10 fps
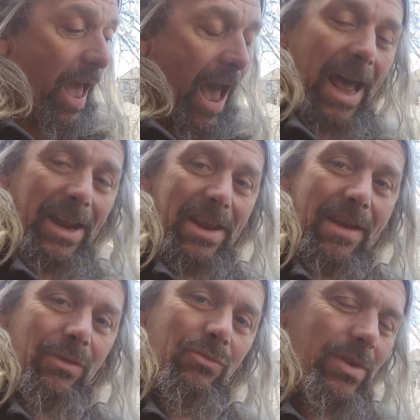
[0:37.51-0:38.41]
And I
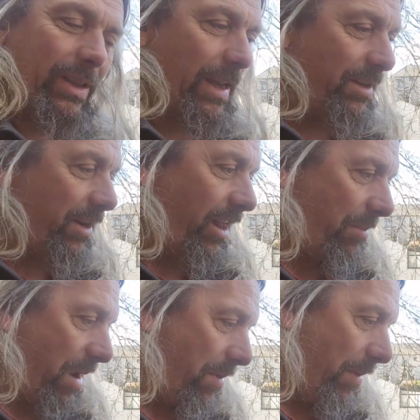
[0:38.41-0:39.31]
never really entirely
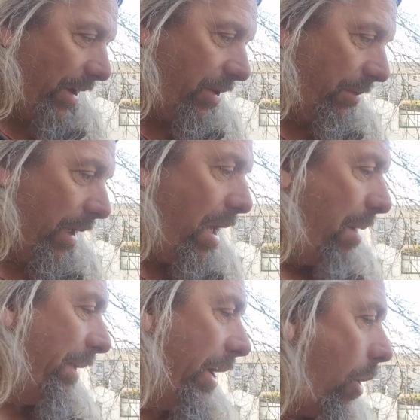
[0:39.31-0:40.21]
made my mind up.
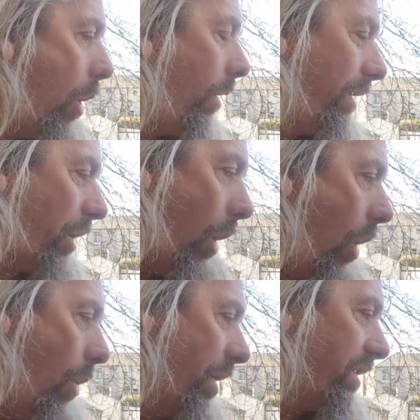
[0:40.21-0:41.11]
But I always
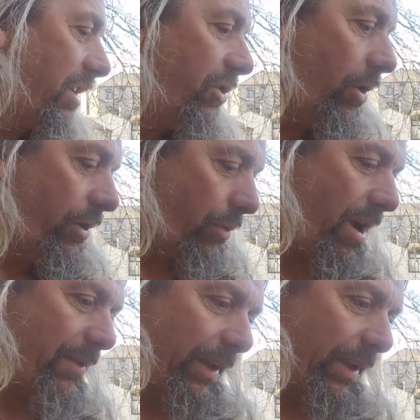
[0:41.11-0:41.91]
enjoy driving